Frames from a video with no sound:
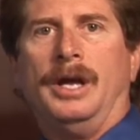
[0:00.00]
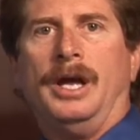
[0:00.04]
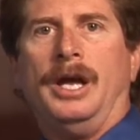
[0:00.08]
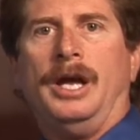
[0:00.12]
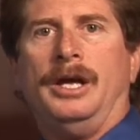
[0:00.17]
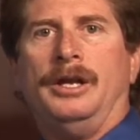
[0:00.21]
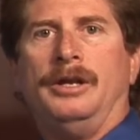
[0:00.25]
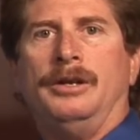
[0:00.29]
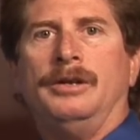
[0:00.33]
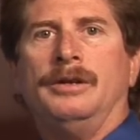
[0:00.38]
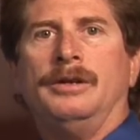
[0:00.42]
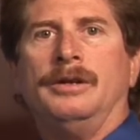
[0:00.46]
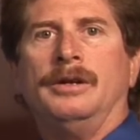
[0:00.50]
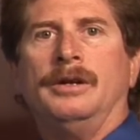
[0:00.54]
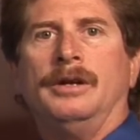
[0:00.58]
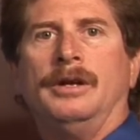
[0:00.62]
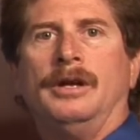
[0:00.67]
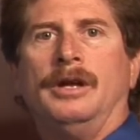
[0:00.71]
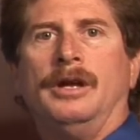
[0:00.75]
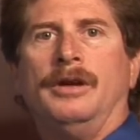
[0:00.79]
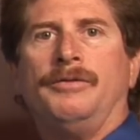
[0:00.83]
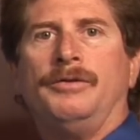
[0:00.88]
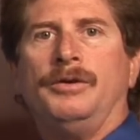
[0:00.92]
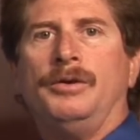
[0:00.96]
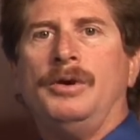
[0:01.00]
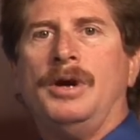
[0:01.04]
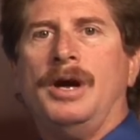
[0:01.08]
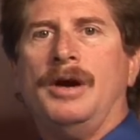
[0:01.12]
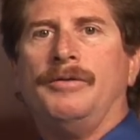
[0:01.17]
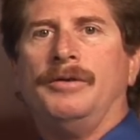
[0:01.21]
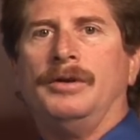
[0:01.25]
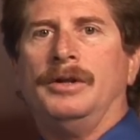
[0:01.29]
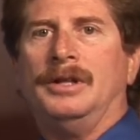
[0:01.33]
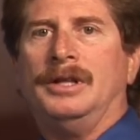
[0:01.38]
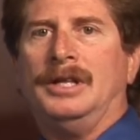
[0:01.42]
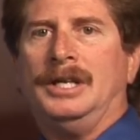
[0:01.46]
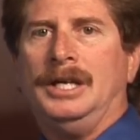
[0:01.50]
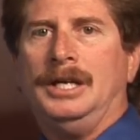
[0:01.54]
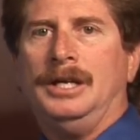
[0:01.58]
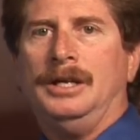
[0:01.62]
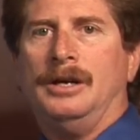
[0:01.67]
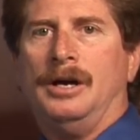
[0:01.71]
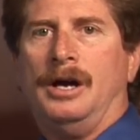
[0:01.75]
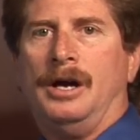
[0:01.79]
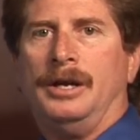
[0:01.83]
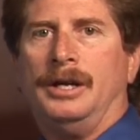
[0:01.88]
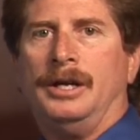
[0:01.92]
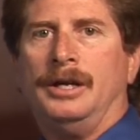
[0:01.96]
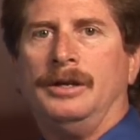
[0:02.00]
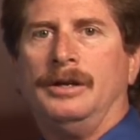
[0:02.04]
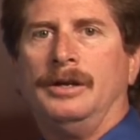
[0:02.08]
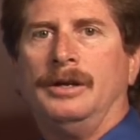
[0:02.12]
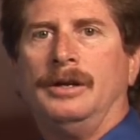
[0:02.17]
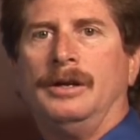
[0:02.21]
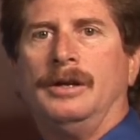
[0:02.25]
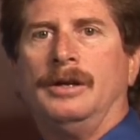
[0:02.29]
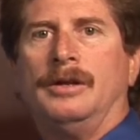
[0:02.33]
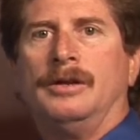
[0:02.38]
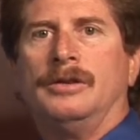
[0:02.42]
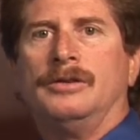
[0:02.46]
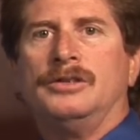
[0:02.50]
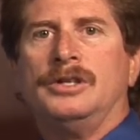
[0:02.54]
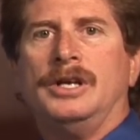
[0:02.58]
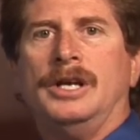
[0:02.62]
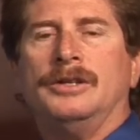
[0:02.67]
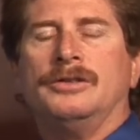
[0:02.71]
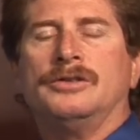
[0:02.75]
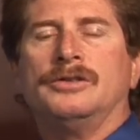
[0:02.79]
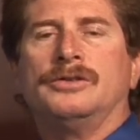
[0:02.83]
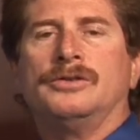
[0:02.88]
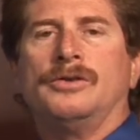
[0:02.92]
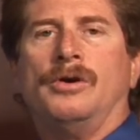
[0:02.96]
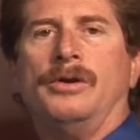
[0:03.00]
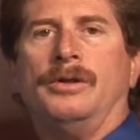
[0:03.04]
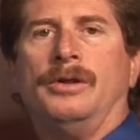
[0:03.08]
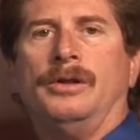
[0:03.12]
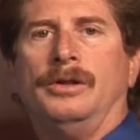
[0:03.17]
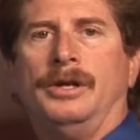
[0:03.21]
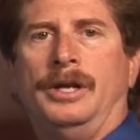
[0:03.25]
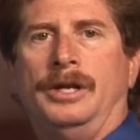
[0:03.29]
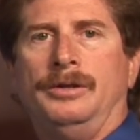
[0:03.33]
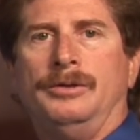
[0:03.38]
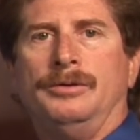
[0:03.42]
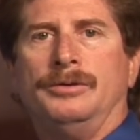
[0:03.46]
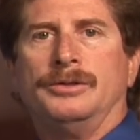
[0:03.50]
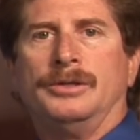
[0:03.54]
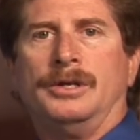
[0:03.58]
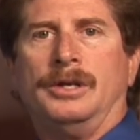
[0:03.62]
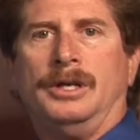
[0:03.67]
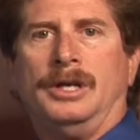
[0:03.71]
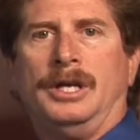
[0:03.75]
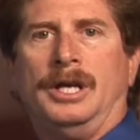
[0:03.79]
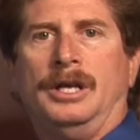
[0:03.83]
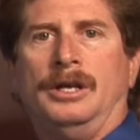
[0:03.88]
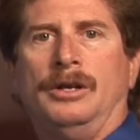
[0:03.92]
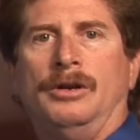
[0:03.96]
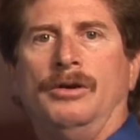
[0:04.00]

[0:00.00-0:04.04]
And if you have a lien on it, chances are the lender is going to get